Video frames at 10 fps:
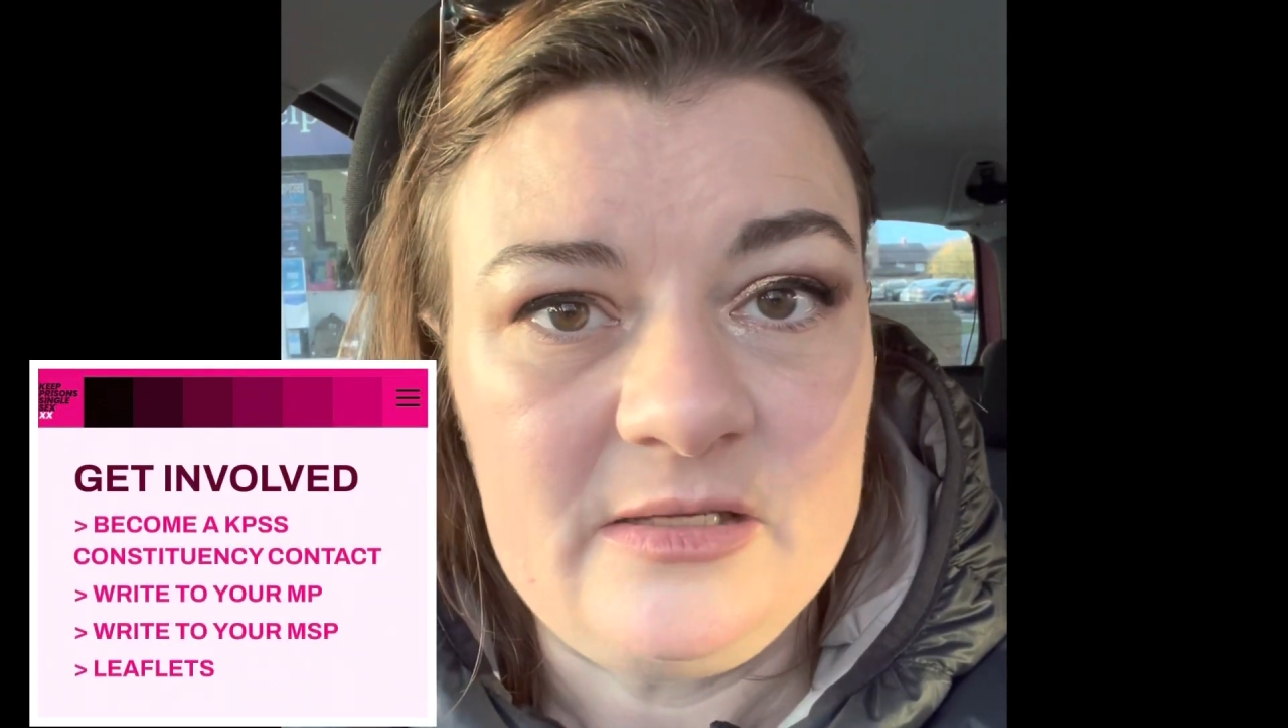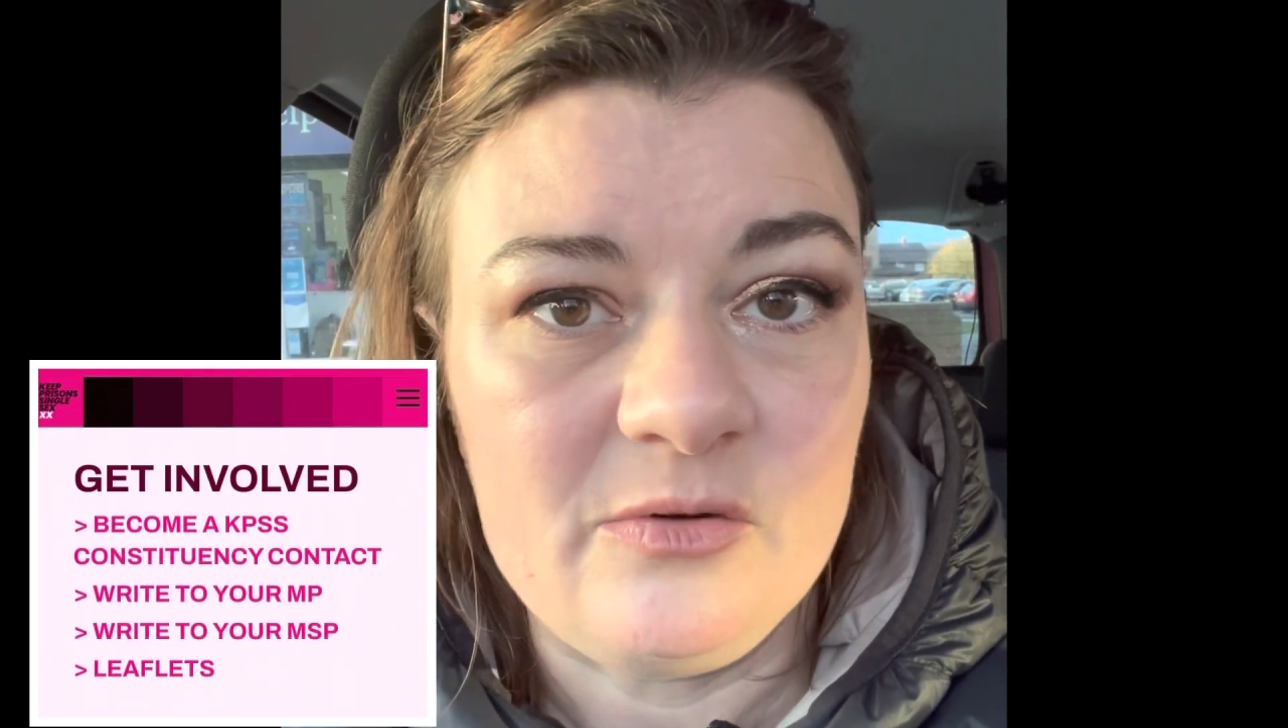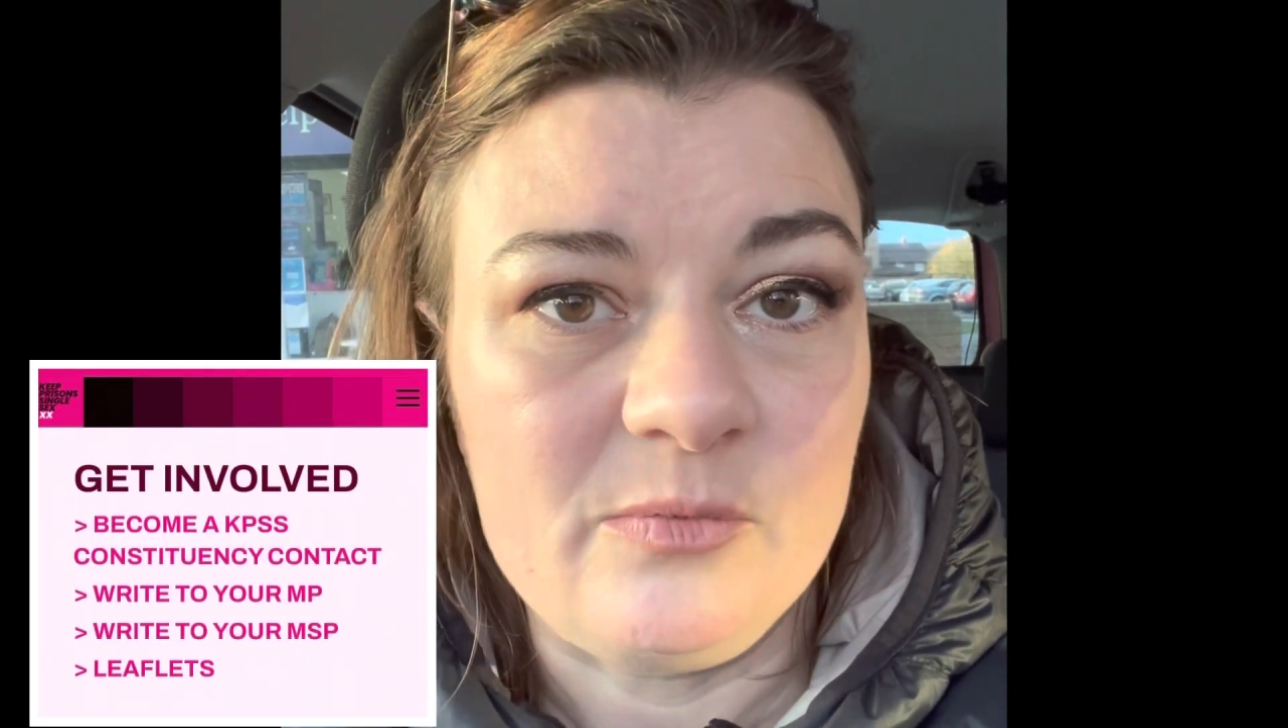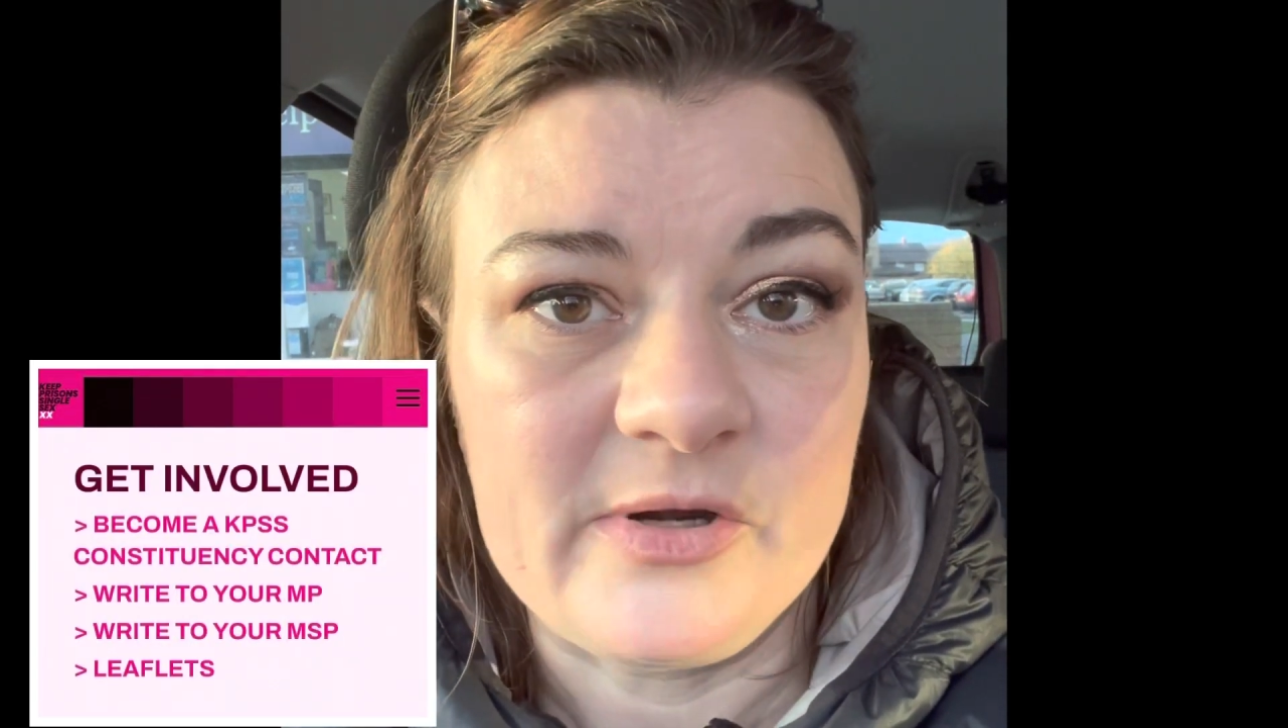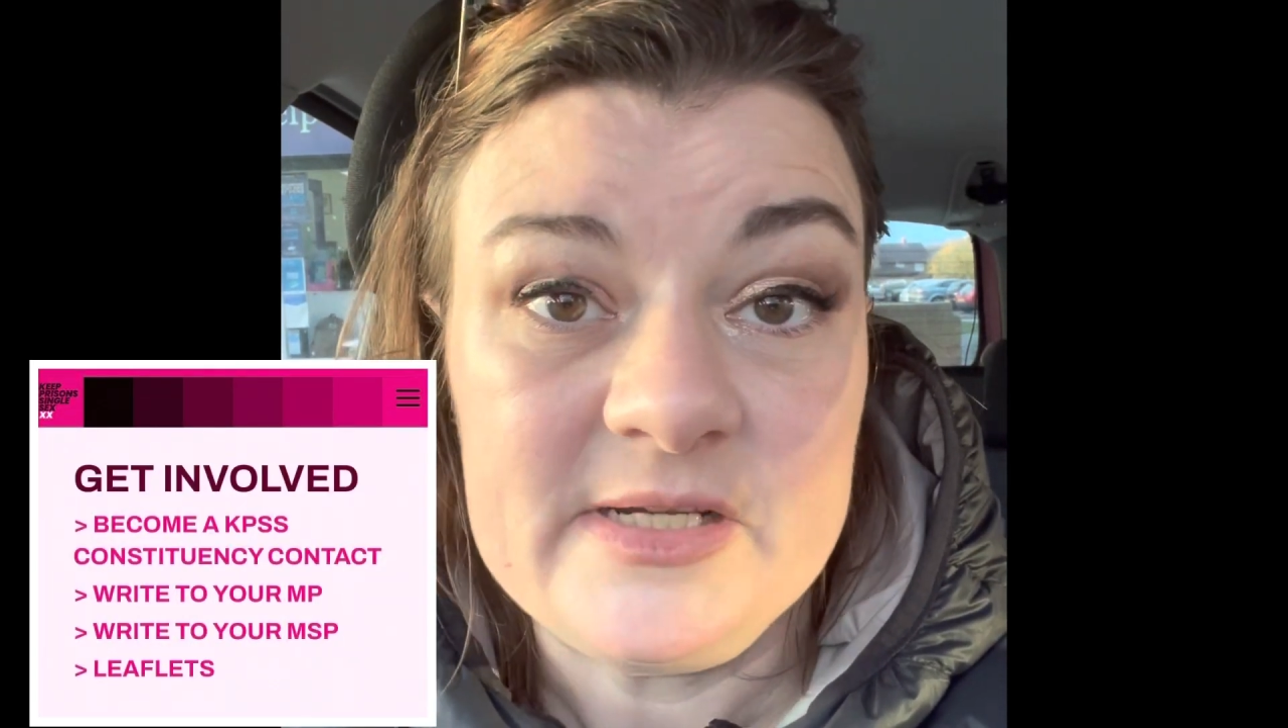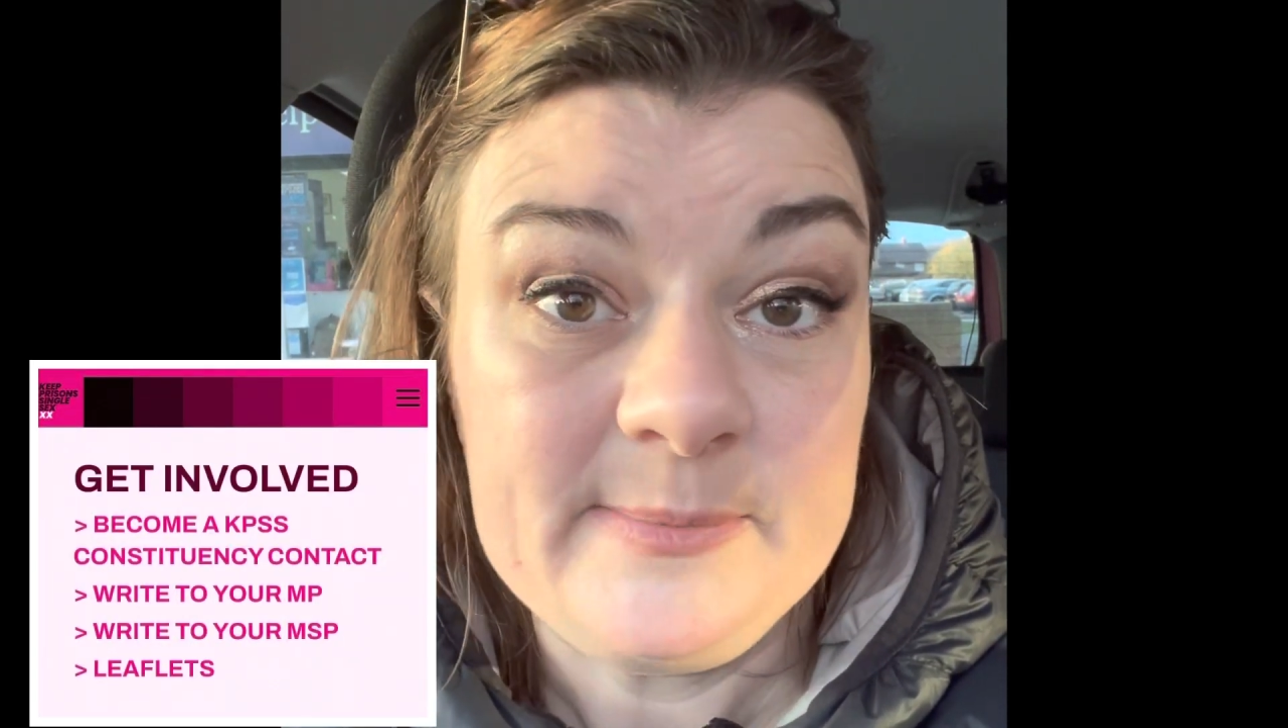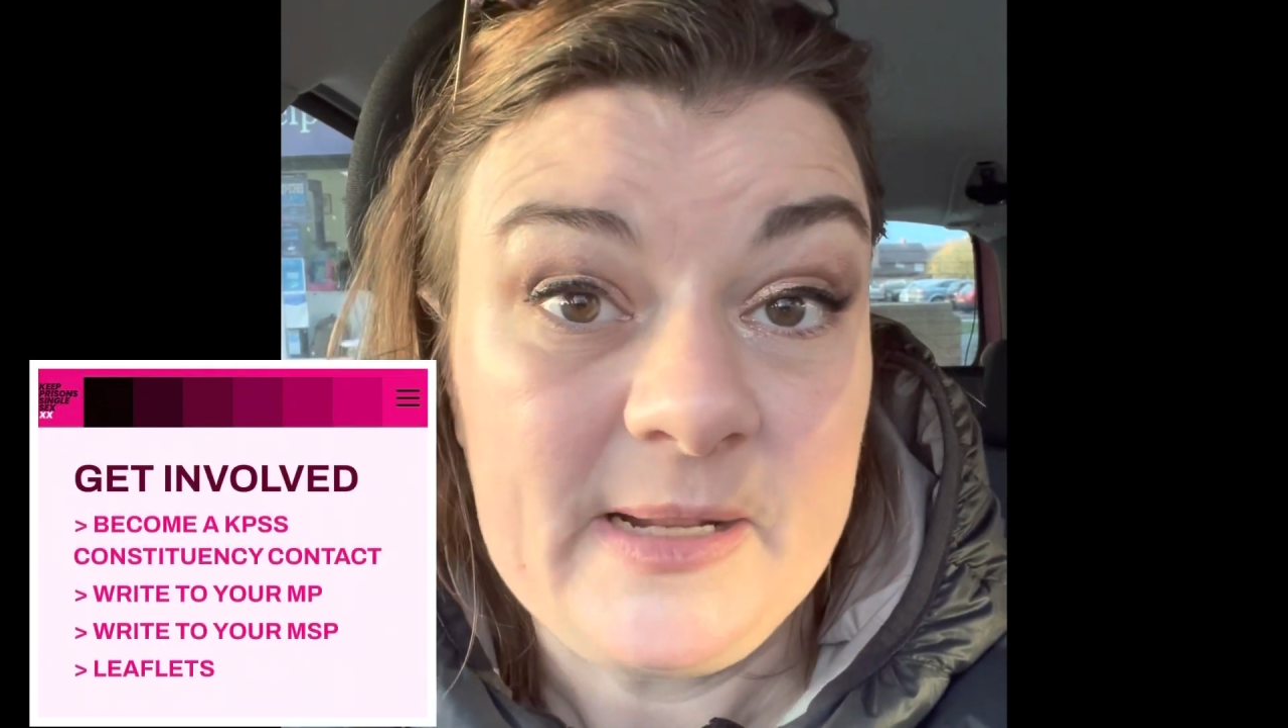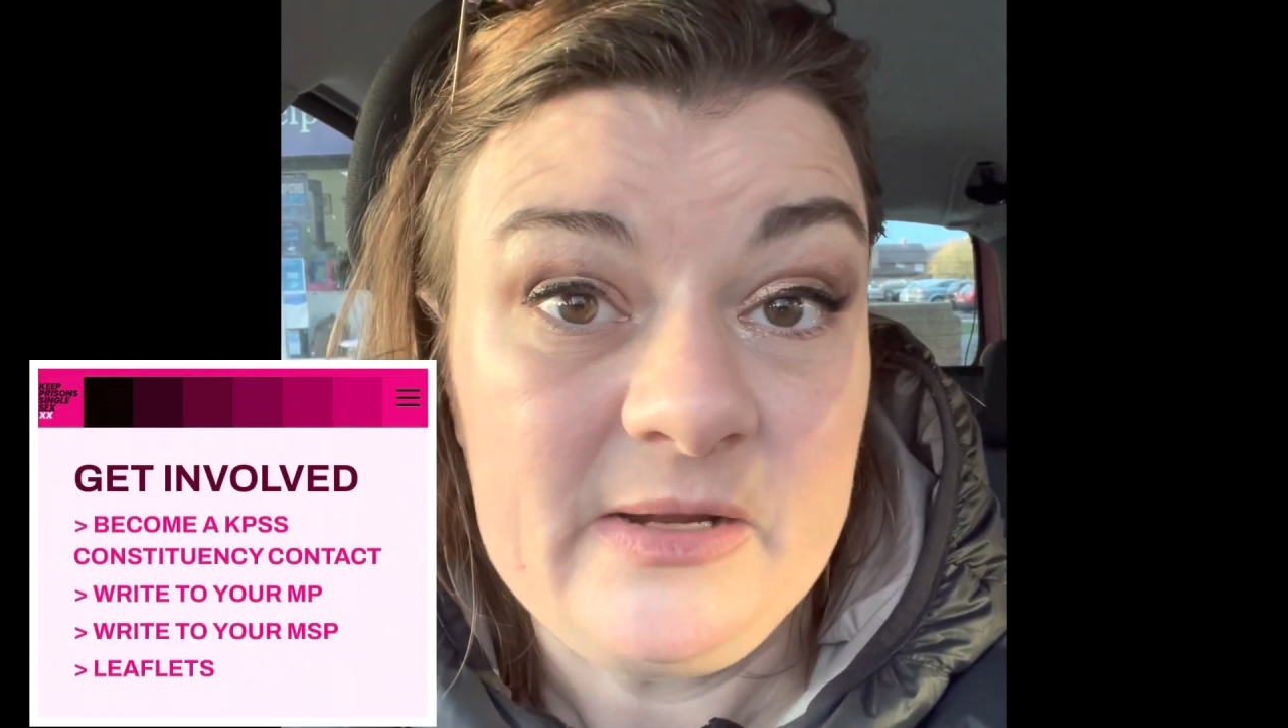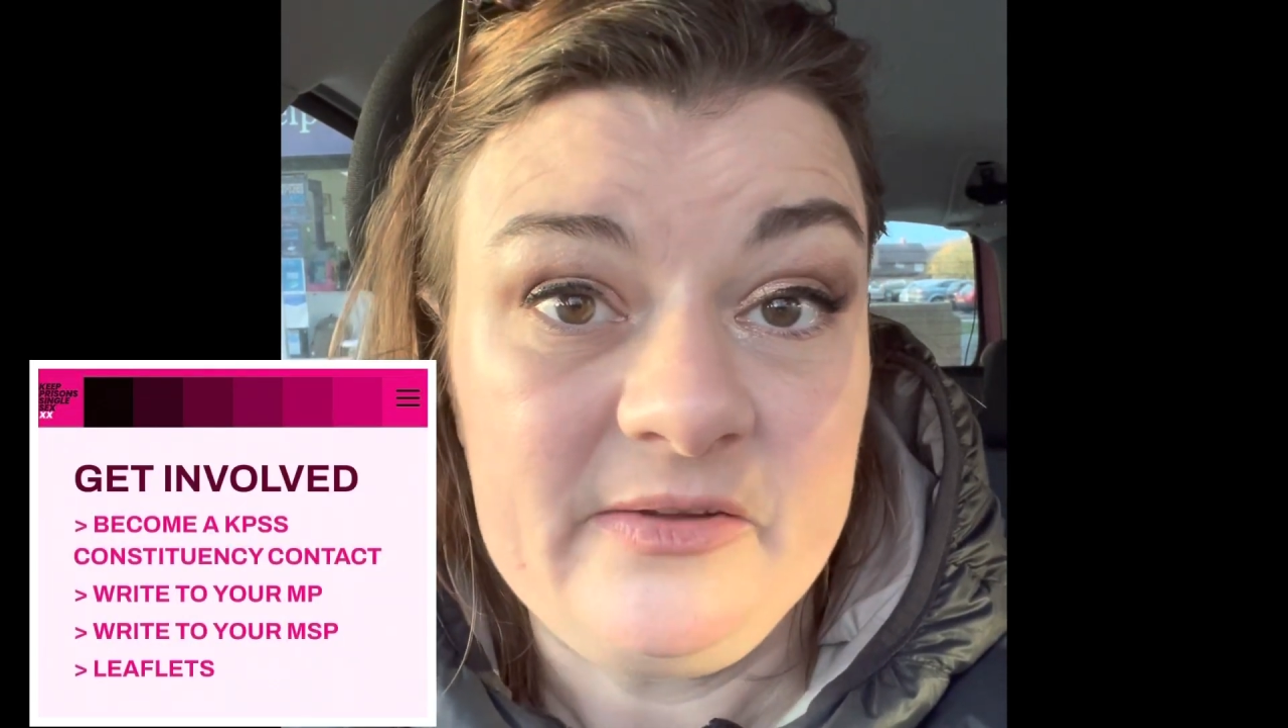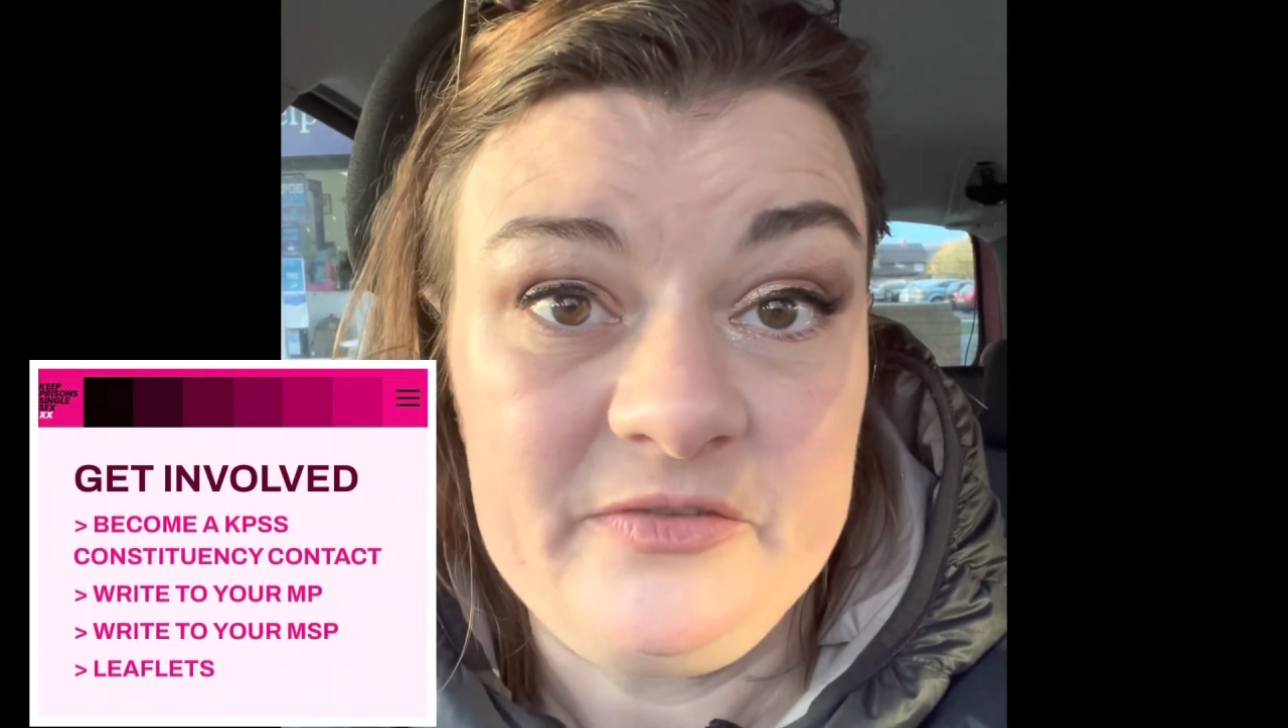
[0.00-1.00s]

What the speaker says: you're worried about